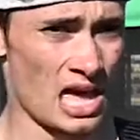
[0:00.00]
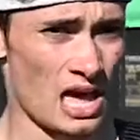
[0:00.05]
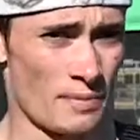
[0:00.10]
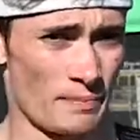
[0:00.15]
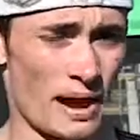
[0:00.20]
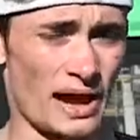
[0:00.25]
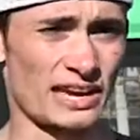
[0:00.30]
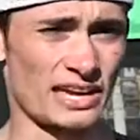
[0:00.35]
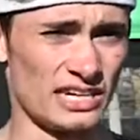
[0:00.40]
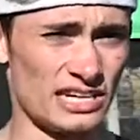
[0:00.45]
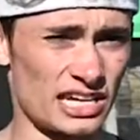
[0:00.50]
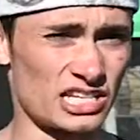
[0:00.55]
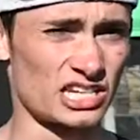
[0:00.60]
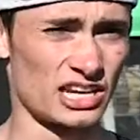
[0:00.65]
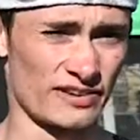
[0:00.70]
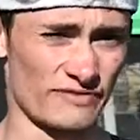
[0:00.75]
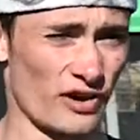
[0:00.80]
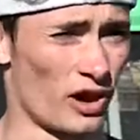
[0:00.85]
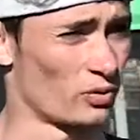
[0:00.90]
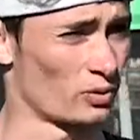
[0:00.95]
my
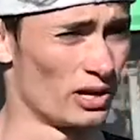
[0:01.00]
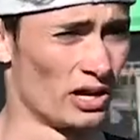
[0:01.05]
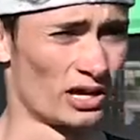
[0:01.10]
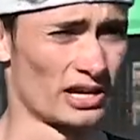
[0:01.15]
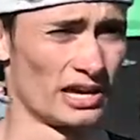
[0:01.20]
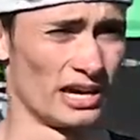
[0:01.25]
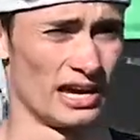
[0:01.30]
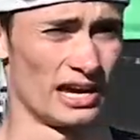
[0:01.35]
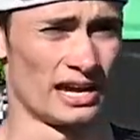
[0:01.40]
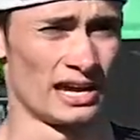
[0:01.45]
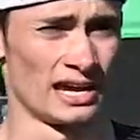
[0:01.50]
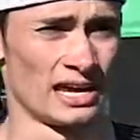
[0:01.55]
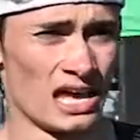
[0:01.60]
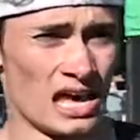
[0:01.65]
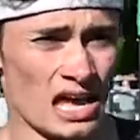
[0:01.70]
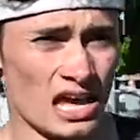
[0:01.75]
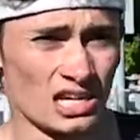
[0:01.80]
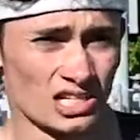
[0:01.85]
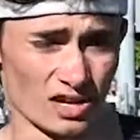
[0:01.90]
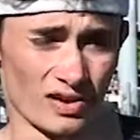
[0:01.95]
conditioning felt real good,
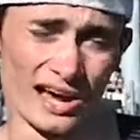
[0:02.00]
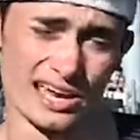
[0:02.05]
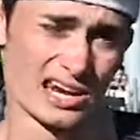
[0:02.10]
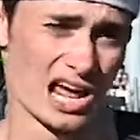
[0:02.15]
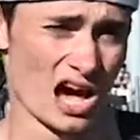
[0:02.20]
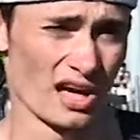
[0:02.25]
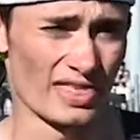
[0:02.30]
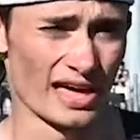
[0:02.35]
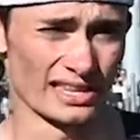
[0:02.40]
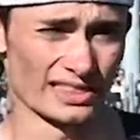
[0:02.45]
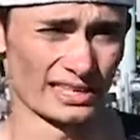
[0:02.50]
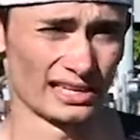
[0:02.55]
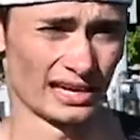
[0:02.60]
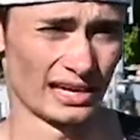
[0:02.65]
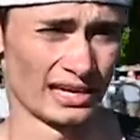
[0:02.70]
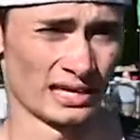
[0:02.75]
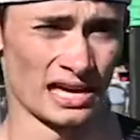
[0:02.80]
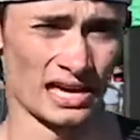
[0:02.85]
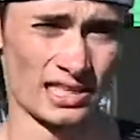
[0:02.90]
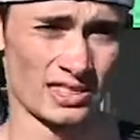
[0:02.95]
so I know that
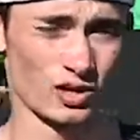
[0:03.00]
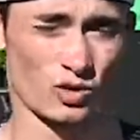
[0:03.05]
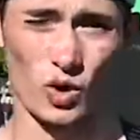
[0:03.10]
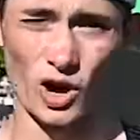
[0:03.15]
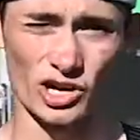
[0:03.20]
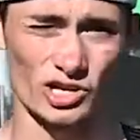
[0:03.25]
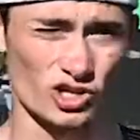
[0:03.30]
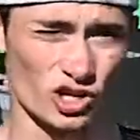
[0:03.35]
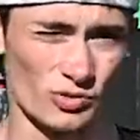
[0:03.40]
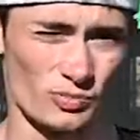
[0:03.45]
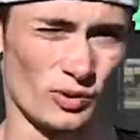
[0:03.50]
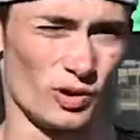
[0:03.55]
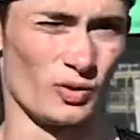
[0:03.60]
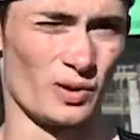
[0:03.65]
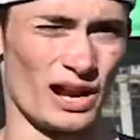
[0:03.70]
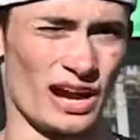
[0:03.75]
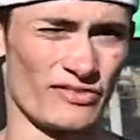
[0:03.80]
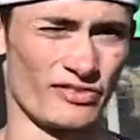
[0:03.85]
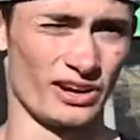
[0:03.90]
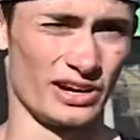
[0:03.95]
the, the quadruple,
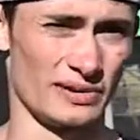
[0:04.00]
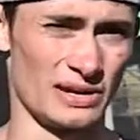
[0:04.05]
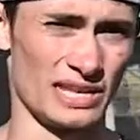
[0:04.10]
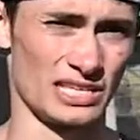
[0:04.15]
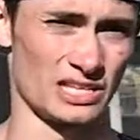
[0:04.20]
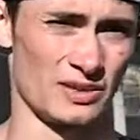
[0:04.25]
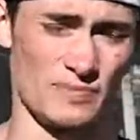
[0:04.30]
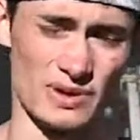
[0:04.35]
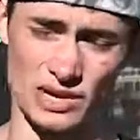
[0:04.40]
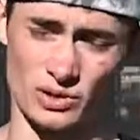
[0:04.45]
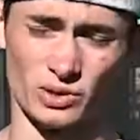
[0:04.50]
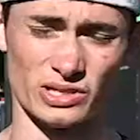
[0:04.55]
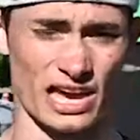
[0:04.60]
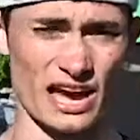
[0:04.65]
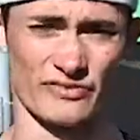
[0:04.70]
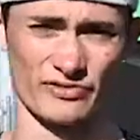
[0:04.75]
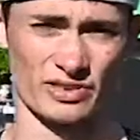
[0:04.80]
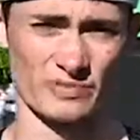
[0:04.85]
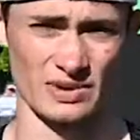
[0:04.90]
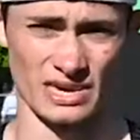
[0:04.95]
whatever it needs to be, will
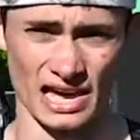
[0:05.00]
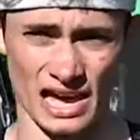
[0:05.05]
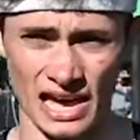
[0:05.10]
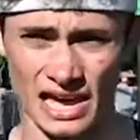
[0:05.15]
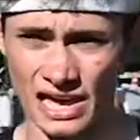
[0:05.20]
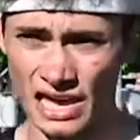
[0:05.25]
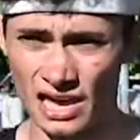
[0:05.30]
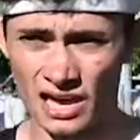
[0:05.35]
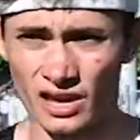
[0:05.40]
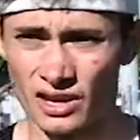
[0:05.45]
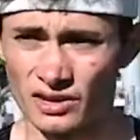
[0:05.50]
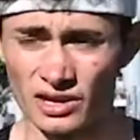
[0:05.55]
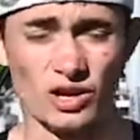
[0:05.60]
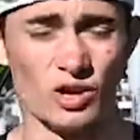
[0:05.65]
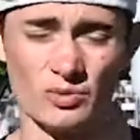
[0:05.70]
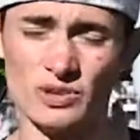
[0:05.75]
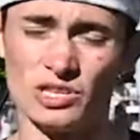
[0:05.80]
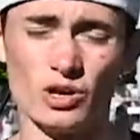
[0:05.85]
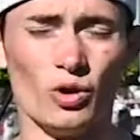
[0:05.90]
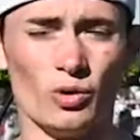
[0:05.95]
definitely be a,
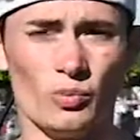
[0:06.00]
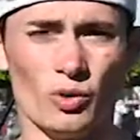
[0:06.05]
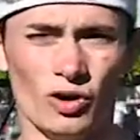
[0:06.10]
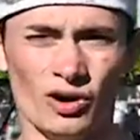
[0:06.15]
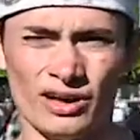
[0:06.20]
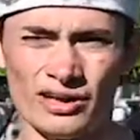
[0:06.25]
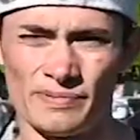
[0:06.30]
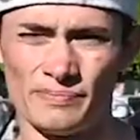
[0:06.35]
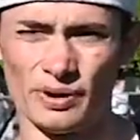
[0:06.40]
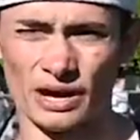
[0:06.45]
it'll be doable.